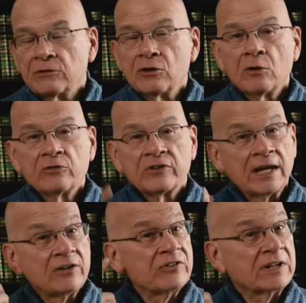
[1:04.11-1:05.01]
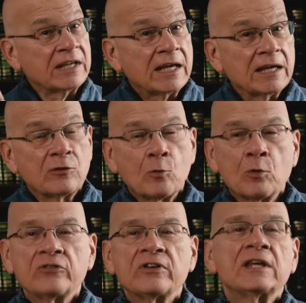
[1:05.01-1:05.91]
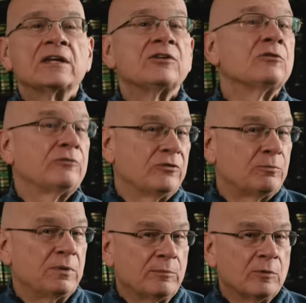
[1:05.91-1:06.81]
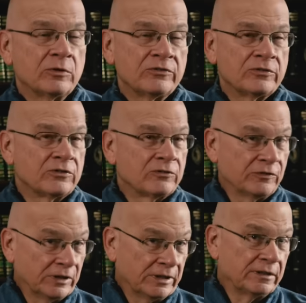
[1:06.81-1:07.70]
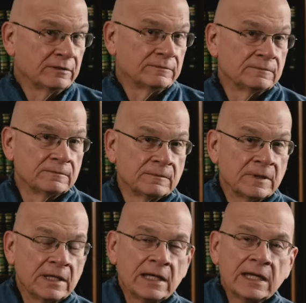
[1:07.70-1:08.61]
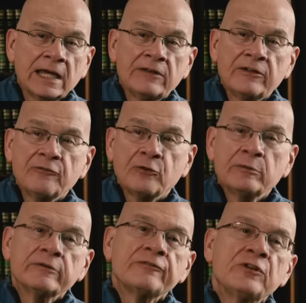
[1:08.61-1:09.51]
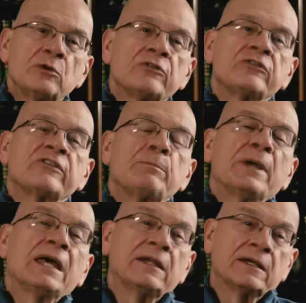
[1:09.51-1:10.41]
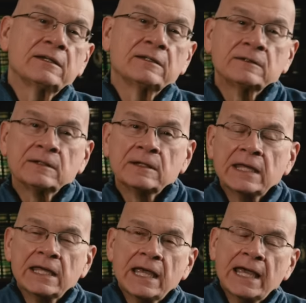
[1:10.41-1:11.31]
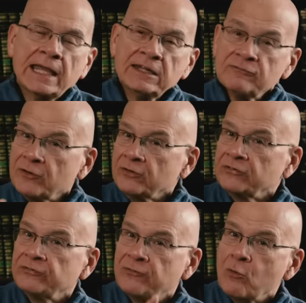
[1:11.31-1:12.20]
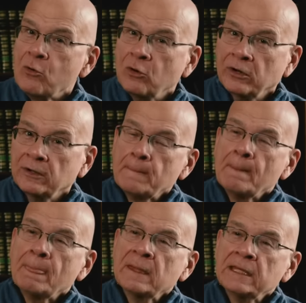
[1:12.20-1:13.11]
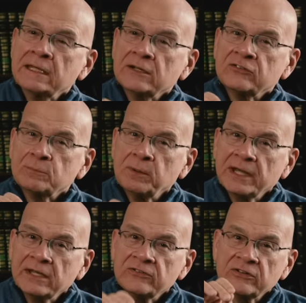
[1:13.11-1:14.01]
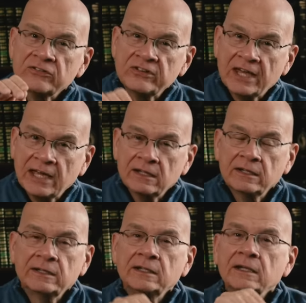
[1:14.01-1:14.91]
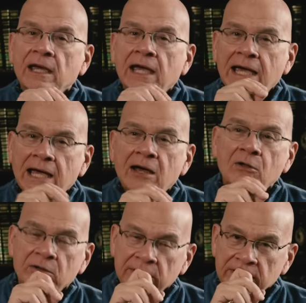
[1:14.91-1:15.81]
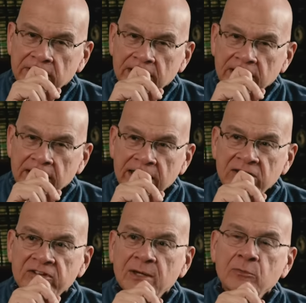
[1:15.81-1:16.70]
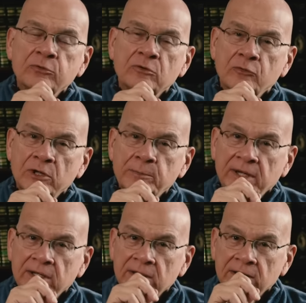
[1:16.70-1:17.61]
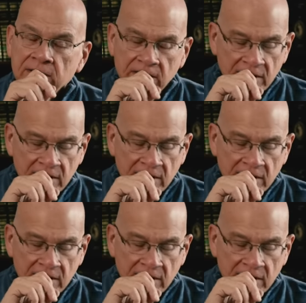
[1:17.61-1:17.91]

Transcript: knows that as the king, the worst thing he could do for his people was to just flee. And therefore, he refuses to panic. And in verse 4, he explains exactly how he is able to avoid panic.